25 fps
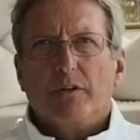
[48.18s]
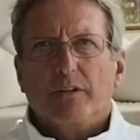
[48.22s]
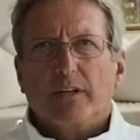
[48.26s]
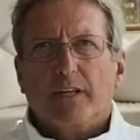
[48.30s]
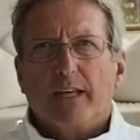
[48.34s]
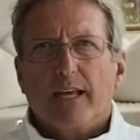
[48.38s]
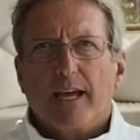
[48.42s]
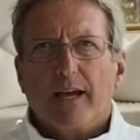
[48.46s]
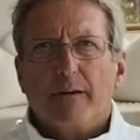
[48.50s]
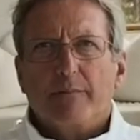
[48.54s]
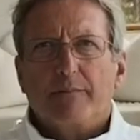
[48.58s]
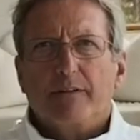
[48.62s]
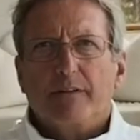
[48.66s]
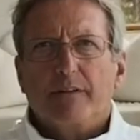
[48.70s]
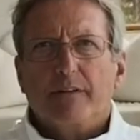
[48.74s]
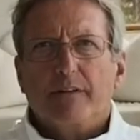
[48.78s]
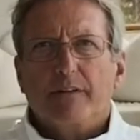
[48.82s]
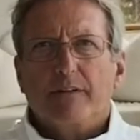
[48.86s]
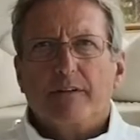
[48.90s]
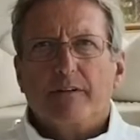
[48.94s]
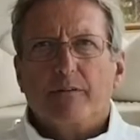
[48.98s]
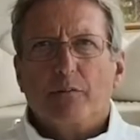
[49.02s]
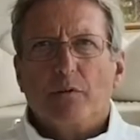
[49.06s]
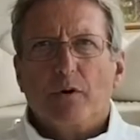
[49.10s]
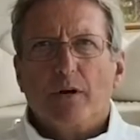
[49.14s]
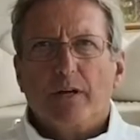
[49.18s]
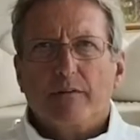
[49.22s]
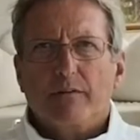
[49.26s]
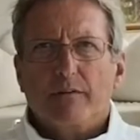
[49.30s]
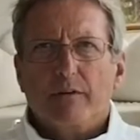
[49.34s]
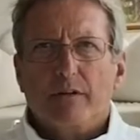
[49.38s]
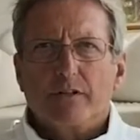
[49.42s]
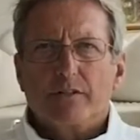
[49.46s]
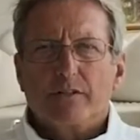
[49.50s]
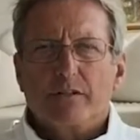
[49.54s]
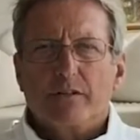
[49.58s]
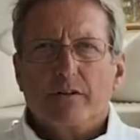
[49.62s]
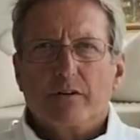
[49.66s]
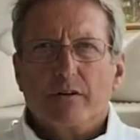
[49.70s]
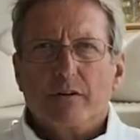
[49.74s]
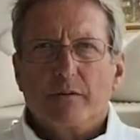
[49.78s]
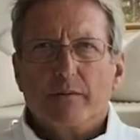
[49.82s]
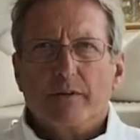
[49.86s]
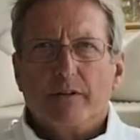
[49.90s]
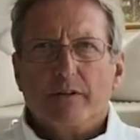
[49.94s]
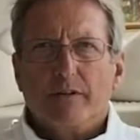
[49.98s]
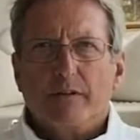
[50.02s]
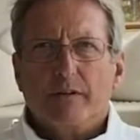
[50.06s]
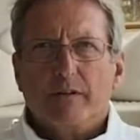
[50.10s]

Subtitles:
a captain in the White Russian Army.